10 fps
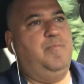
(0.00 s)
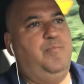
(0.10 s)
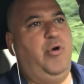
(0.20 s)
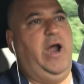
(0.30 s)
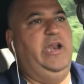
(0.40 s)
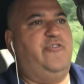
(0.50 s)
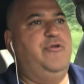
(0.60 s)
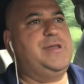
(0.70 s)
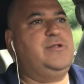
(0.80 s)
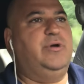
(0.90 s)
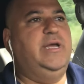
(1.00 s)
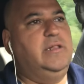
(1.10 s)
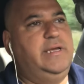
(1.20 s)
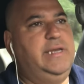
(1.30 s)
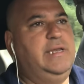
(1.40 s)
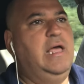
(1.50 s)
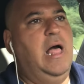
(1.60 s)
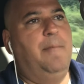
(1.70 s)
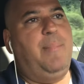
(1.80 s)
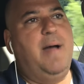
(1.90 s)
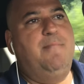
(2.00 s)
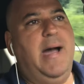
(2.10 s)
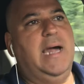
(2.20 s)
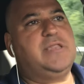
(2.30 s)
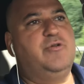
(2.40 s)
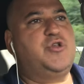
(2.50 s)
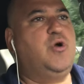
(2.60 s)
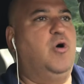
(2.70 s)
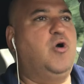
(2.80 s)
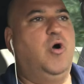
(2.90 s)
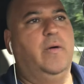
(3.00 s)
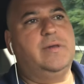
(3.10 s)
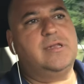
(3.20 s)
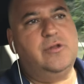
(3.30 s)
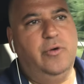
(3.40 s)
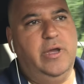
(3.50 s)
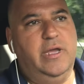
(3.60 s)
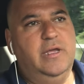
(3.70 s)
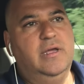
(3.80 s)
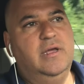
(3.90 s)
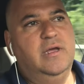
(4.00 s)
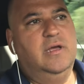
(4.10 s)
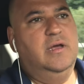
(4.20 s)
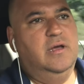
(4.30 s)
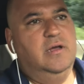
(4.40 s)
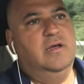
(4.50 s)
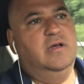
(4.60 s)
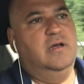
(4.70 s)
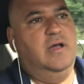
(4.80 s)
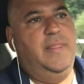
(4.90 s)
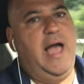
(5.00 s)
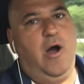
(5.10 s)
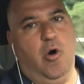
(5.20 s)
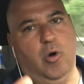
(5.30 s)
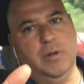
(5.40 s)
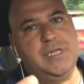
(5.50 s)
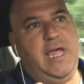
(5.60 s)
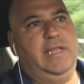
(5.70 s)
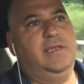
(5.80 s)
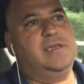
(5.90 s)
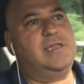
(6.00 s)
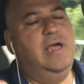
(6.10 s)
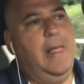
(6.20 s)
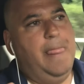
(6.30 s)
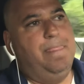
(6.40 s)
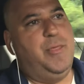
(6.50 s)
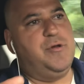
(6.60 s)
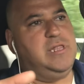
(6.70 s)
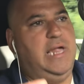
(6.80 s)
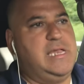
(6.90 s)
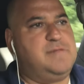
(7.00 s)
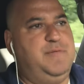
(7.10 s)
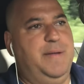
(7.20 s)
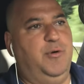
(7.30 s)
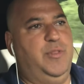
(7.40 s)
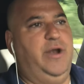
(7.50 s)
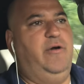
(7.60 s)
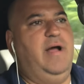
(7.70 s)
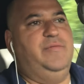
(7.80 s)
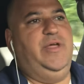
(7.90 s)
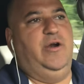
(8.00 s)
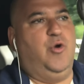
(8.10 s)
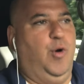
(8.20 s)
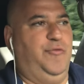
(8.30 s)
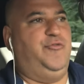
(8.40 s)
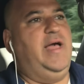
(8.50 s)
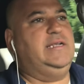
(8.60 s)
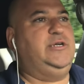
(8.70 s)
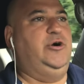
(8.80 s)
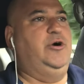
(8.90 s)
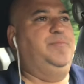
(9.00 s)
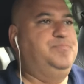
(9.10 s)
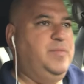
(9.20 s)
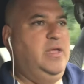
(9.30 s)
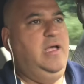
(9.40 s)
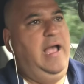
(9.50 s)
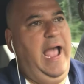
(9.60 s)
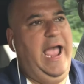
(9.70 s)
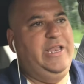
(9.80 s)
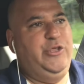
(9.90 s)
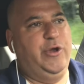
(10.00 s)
pranic crystal healing by Master Choco Kotsui, that whole sentence, there's less people that are going for that term, and you